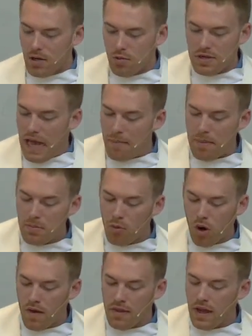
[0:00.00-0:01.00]
would not be
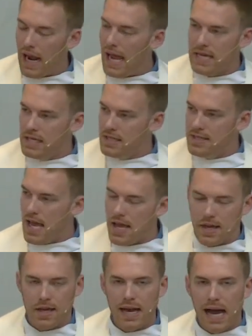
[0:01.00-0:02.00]
more than I can take,